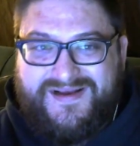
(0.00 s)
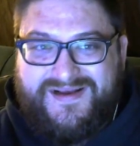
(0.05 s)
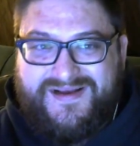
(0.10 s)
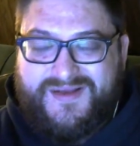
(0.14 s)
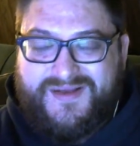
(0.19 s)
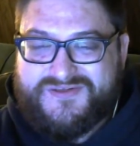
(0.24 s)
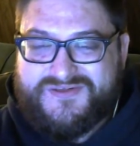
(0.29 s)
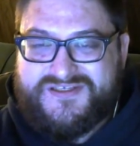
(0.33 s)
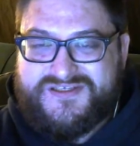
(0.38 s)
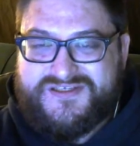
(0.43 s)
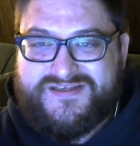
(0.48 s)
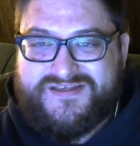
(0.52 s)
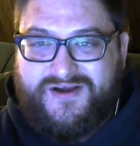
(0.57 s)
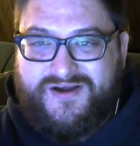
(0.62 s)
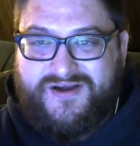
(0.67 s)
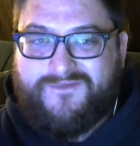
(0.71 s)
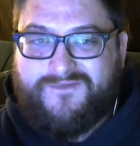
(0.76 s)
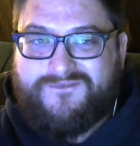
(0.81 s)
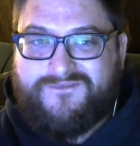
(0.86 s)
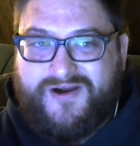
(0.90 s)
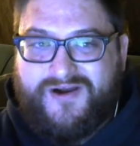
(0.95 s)
he was
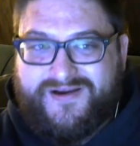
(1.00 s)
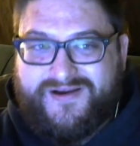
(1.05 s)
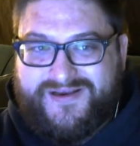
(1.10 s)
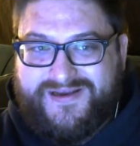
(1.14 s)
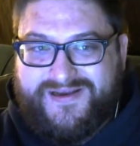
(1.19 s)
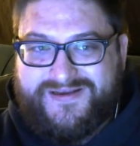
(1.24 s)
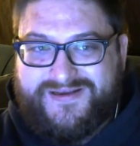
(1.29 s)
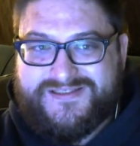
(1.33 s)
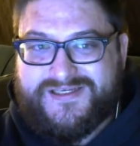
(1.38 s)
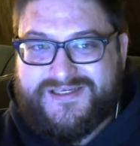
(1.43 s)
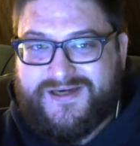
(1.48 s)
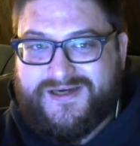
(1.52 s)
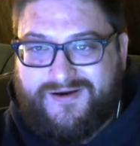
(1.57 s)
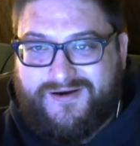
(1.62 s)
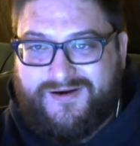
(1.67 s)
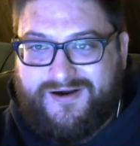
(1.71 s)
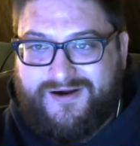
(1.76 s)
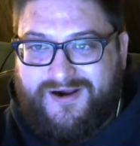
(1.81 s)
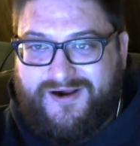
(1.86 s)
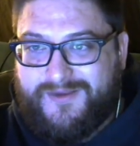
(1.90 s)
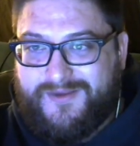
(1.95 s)
still fucking
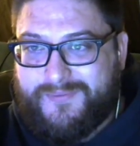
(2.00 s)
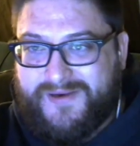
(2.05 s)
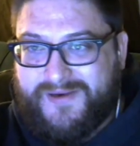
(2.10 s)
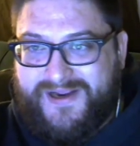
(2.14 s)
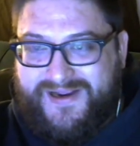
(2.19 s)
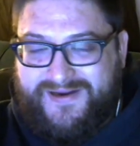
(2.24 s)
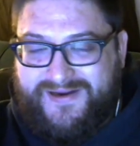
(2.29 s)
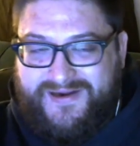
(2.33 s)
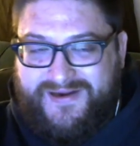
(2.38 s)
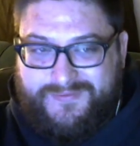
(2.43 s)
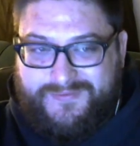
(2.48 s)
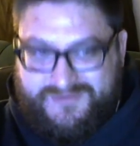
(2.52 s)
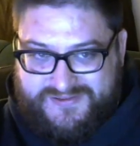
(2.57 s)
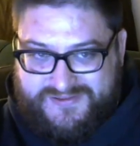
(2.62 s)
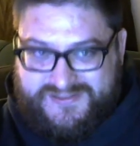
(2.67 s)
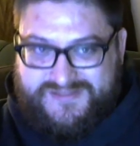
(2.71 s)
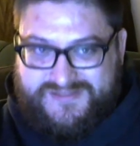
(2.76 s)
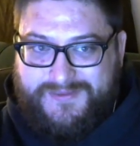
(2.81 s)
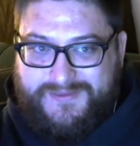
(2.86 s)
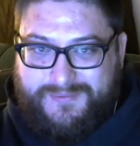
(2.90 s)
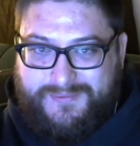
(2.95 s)
CR up and able to
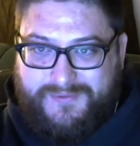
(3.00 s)
slip.